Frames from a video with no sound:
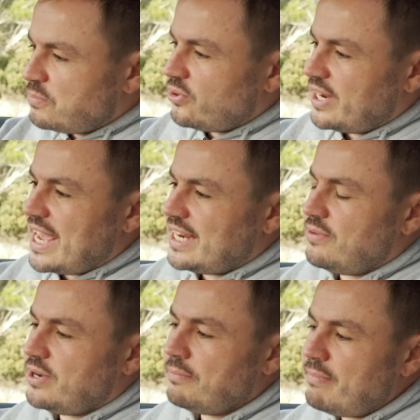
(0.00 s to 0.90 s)
pointing out
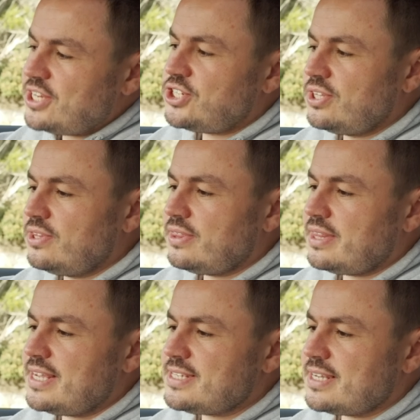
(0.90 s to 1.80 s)
here, when I mentioned that
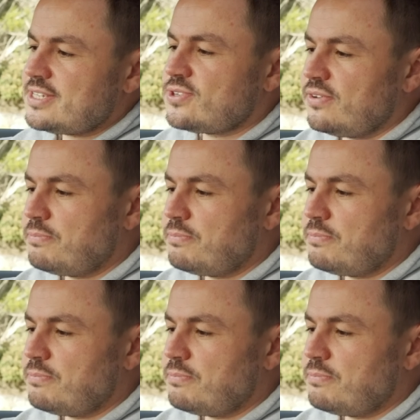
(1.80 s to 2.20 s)
these are sort